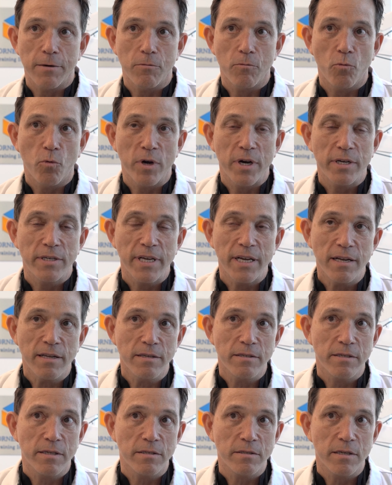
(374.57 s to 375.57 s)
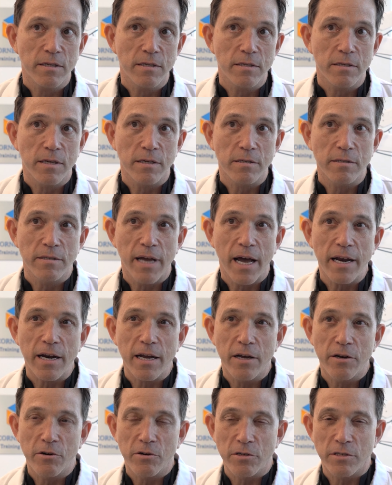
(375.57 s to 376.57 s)
When a dental assistant does
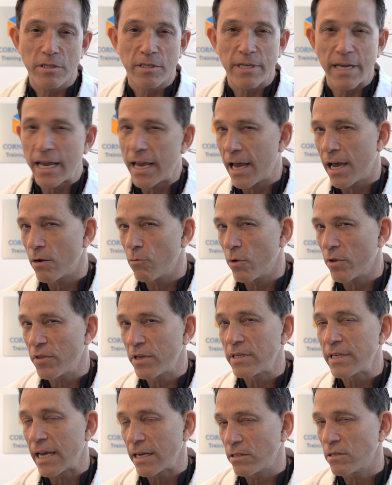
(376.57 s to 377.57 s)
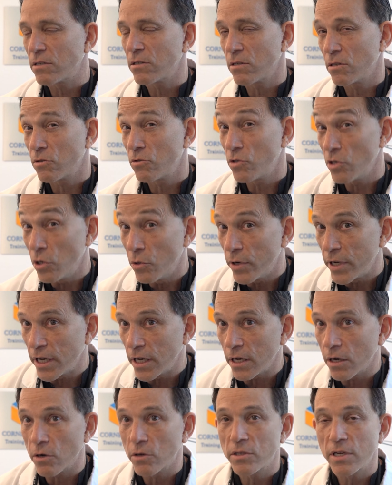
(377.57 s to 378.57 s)
not understand what the dentist is
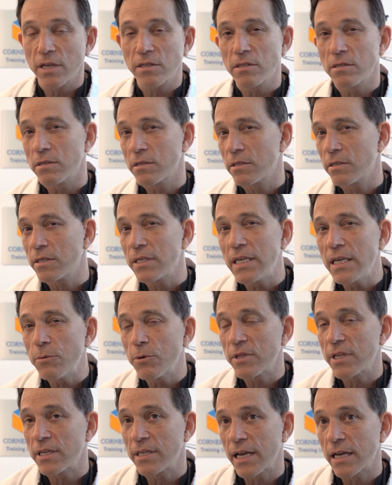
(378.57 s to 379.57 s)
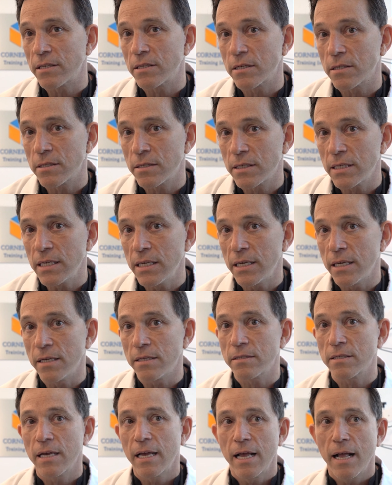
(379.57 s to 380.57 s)
doing or doesn't see what the dentist
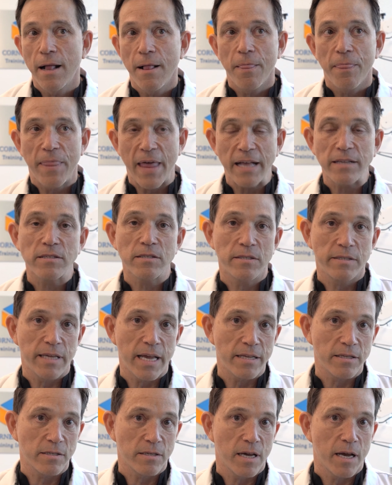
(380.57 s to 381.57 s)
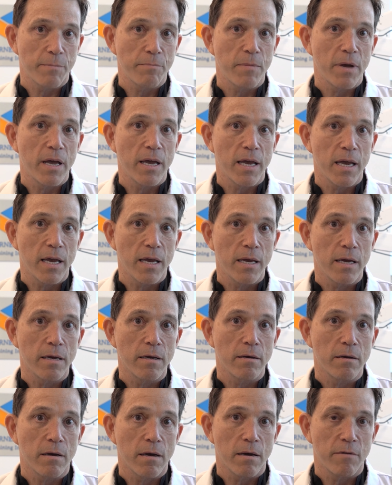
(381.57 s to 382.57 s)
sees, that sets up
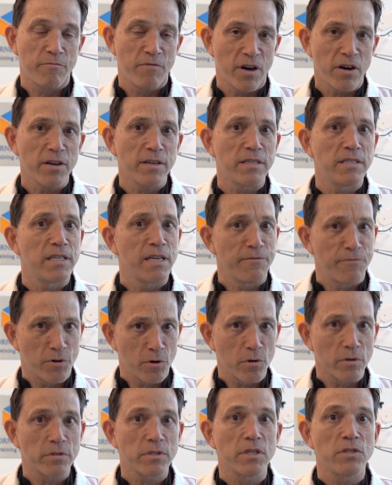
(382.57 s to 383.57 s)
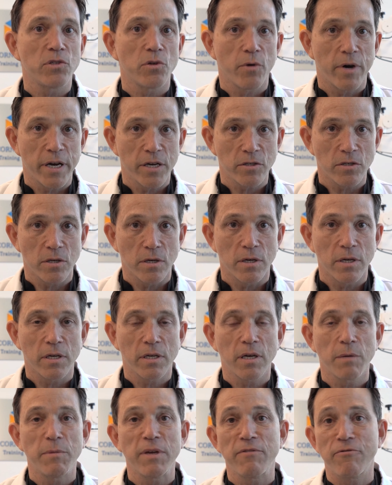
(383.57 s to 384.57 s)
a very difficult situation.
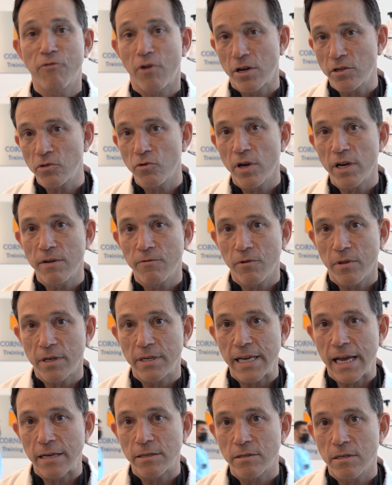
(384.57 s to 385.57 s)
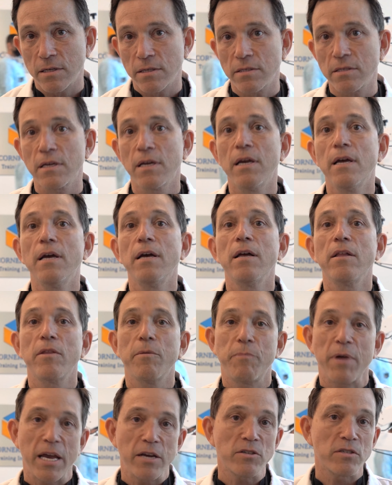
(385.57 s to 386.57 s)
It can be frustrating for the dentist.
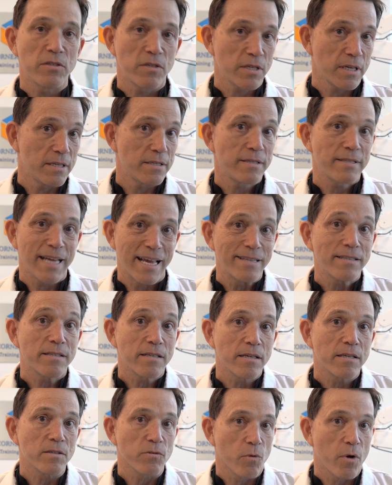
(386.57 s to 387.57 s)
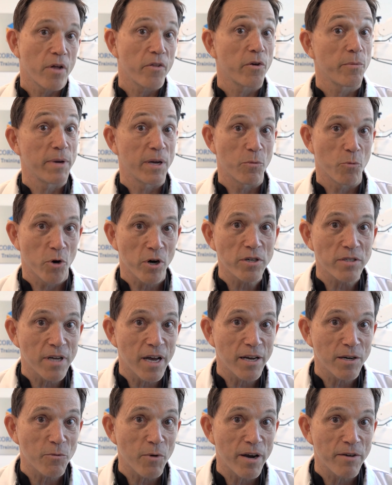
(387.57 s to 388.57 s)
The patients can sense this while they're being worked
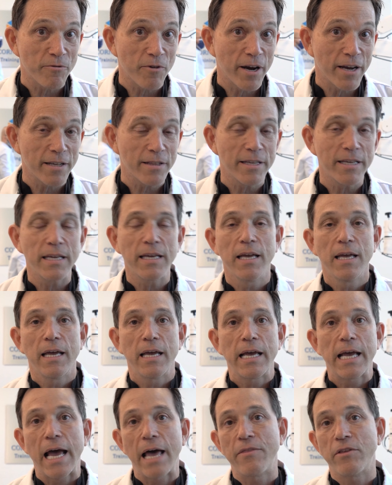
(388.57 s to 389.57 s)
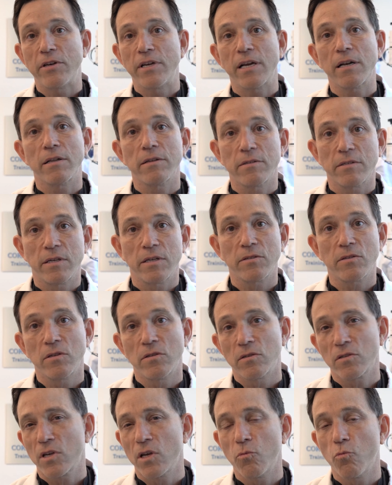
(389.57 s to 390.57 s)
on, quite frankly, and the dental
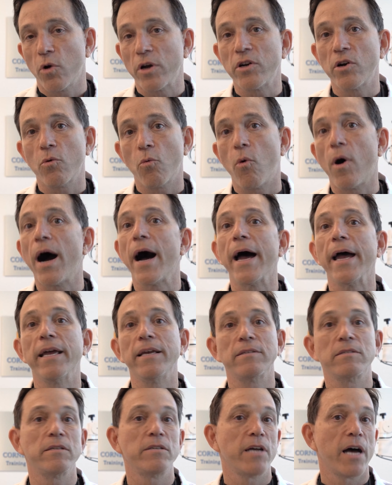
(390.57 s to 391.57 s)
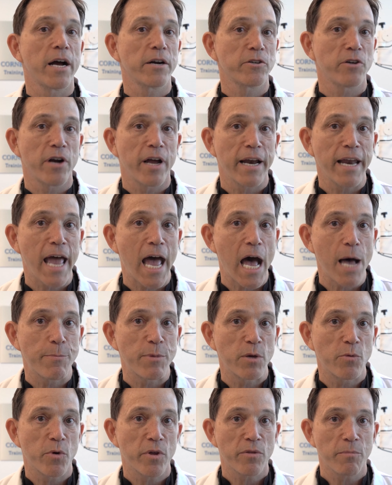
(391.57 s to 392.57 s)
assistants can wonder, why is the doctor not
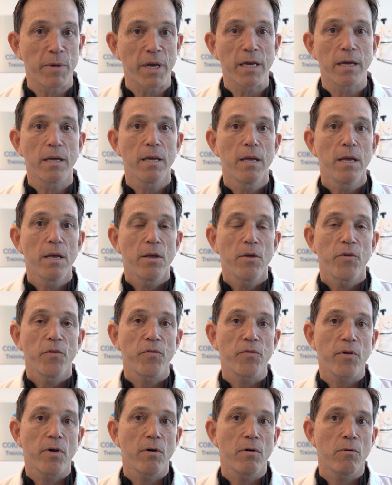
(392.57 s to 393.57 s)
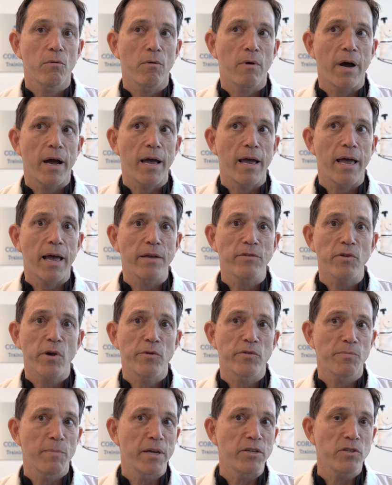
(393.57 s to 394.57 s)
happy with me? So as I
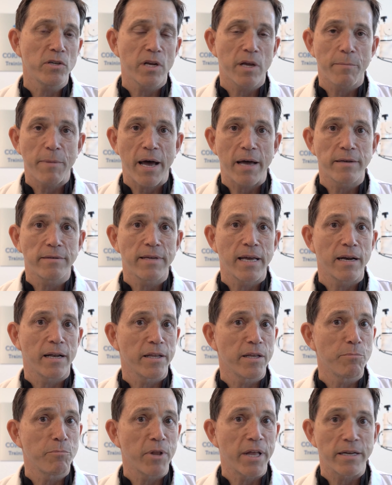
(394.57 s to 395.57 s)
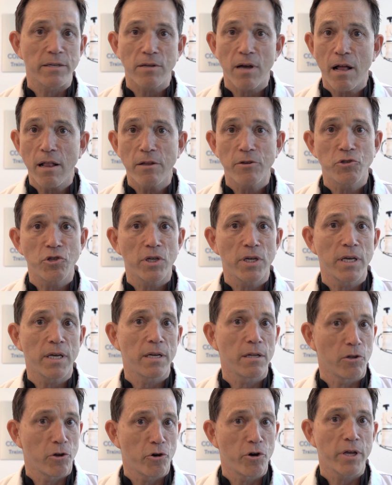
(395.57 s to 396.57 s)
was mentioning about dental implantology
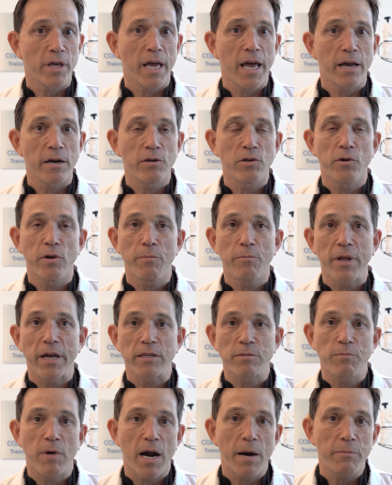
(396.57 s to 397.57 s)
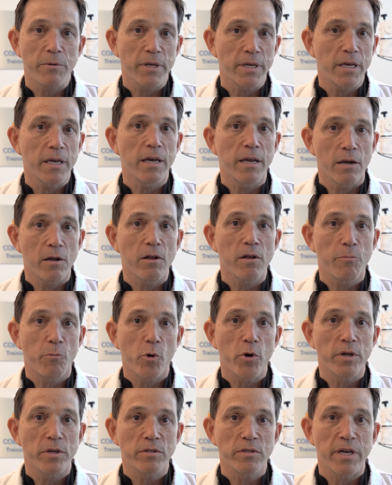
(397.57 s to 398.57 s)
and learning how to do implants properly, it all
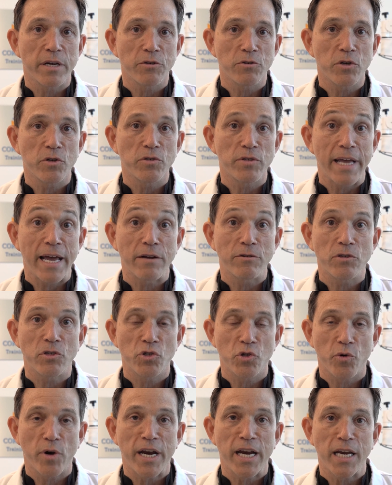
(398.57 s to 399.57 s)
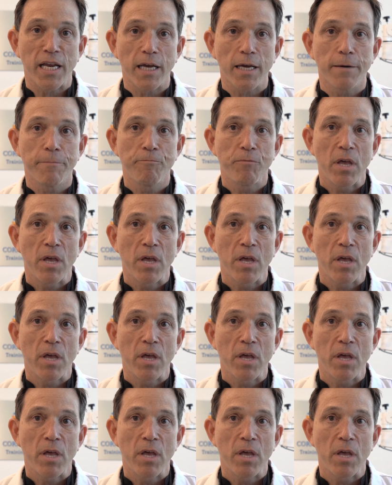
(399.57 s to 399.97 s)
boils down to training.